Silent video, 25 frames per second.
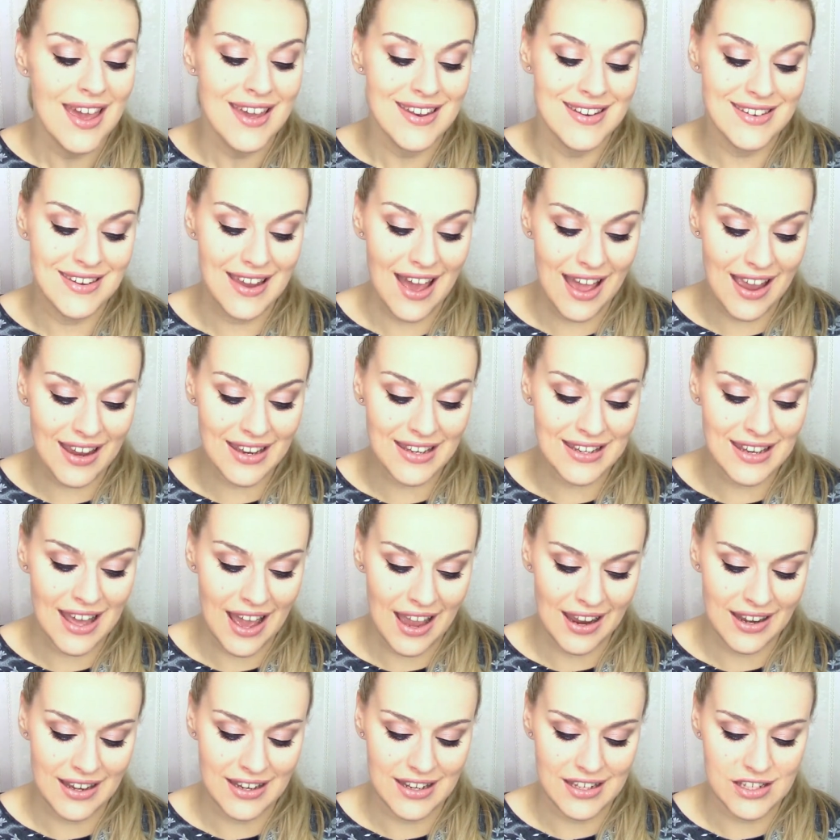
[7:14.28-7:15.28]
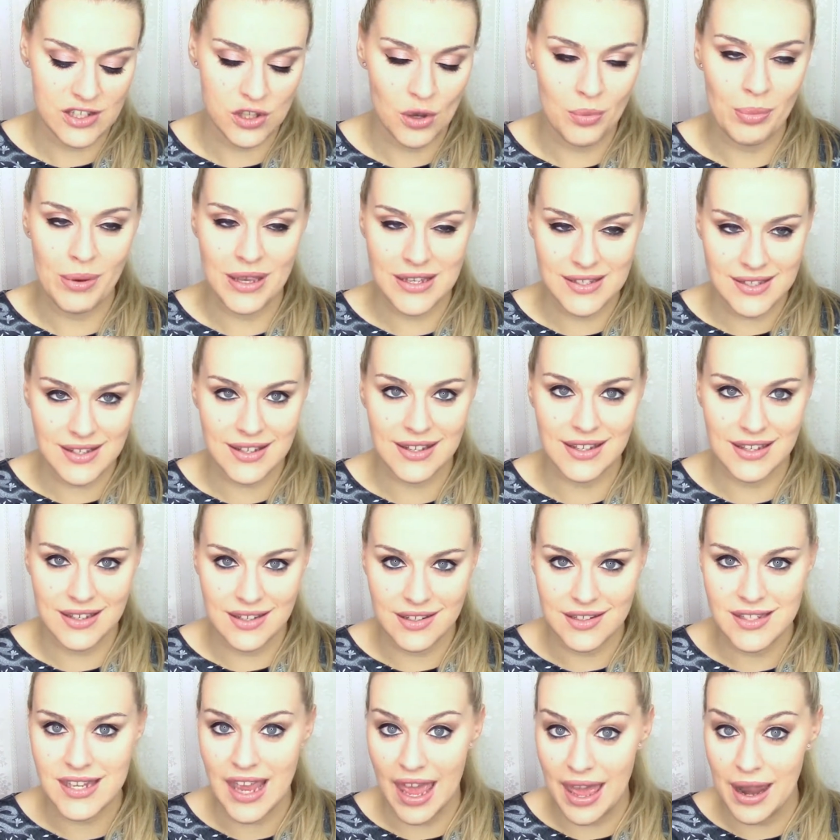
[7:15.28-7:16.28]
$9.90, so
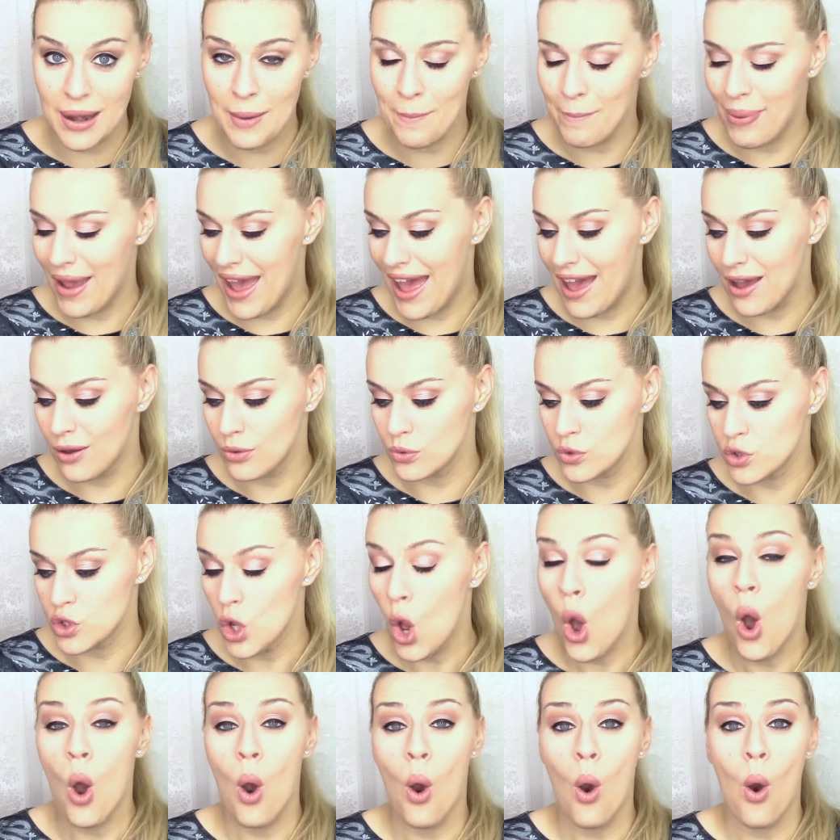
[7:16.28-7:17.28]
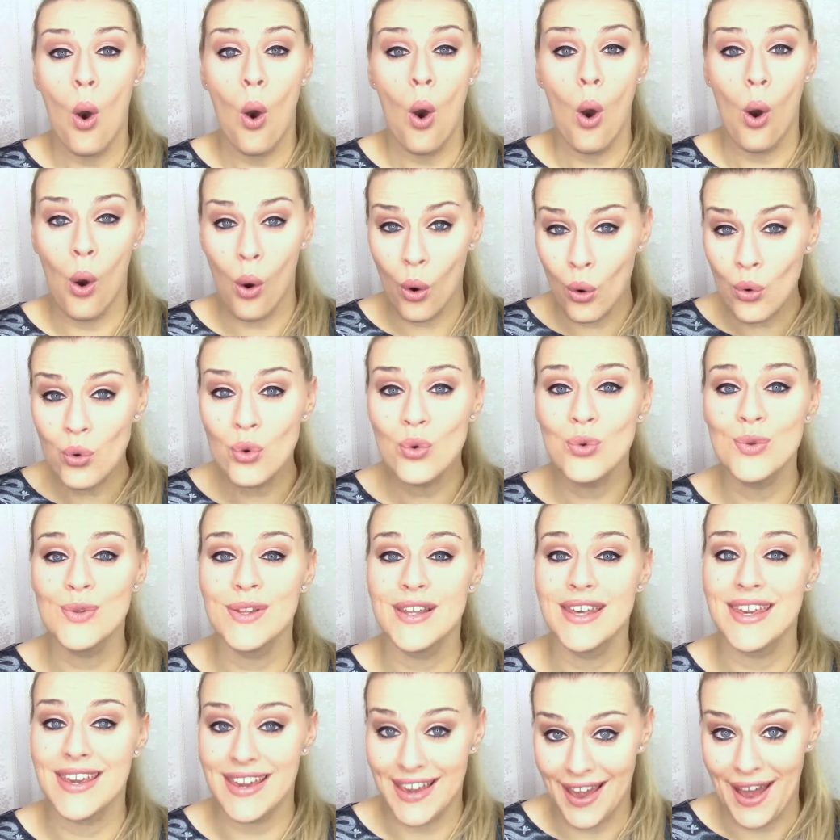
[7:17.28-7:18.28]
basically 10 pounds.
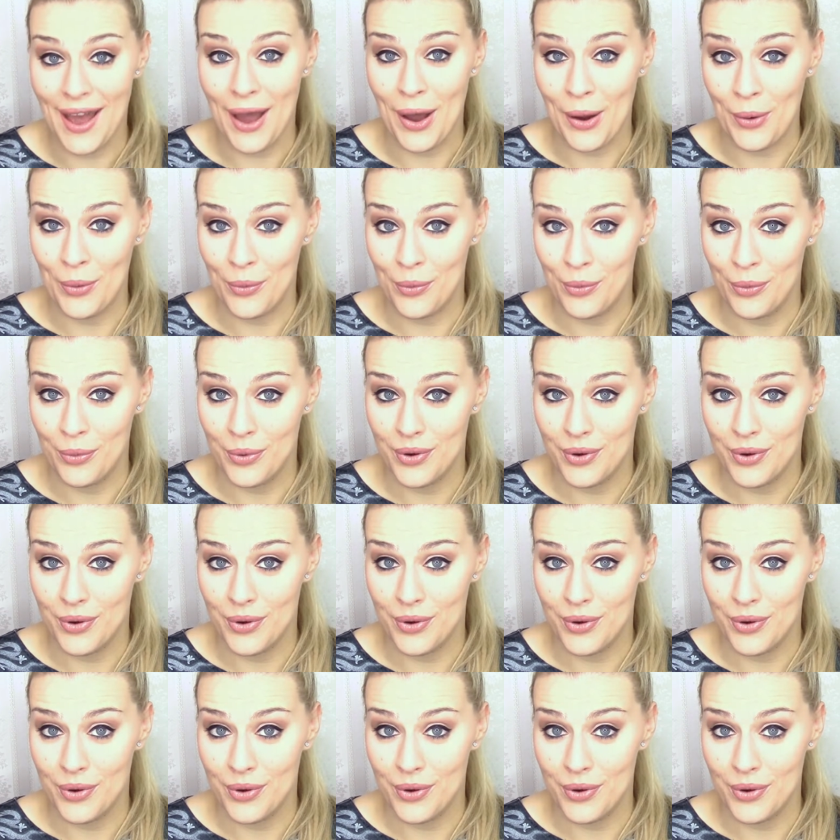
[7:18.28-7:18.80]
Holy cow.